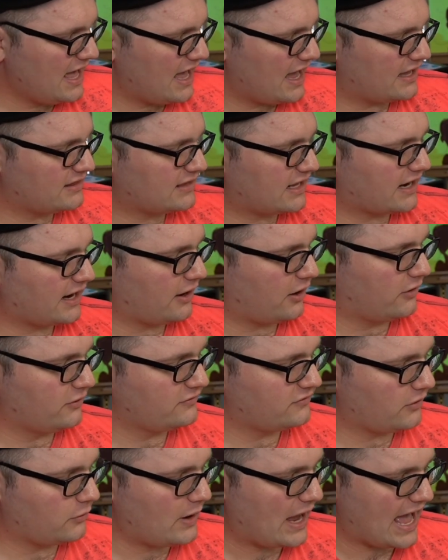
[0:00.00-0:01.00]
And then I
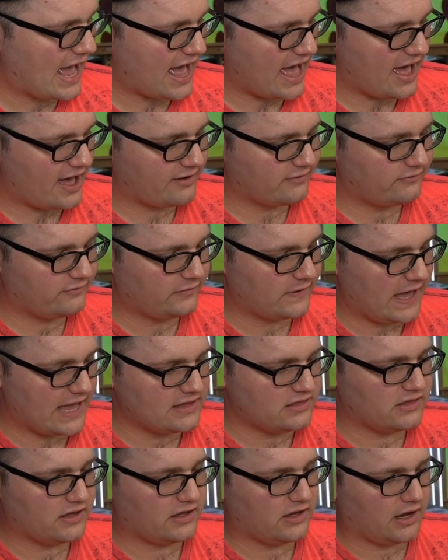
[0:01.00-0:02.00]
also have
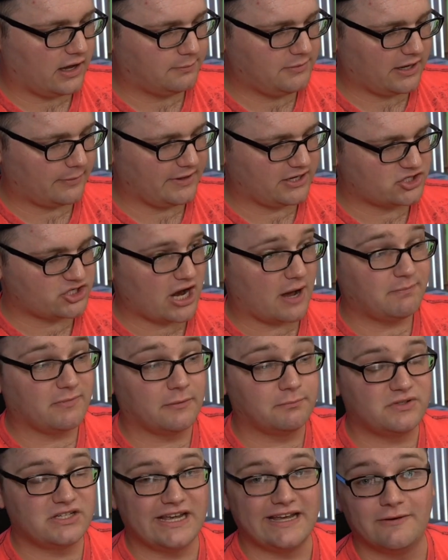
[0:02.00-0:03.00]
in the upcoming shop
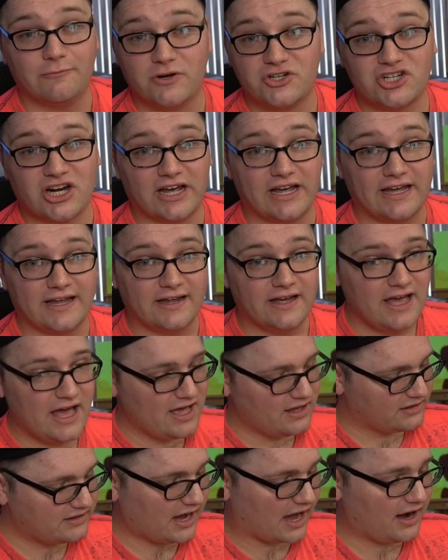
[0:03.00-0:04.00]
update, which I
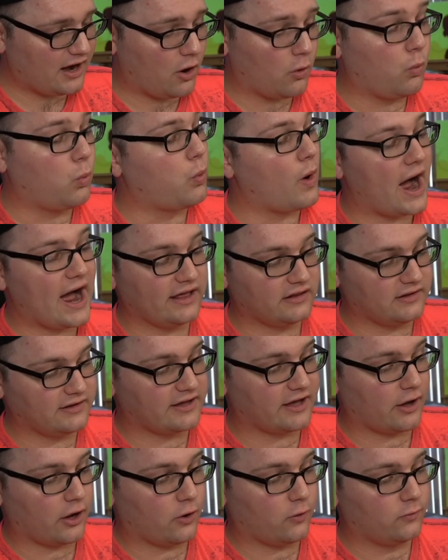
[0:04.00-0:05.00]
got a while
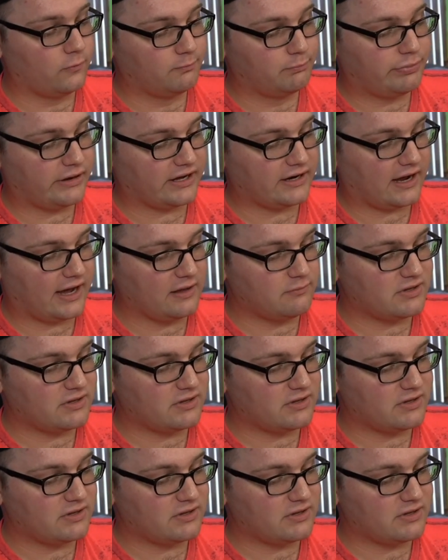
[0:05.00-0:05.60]
ago, but I've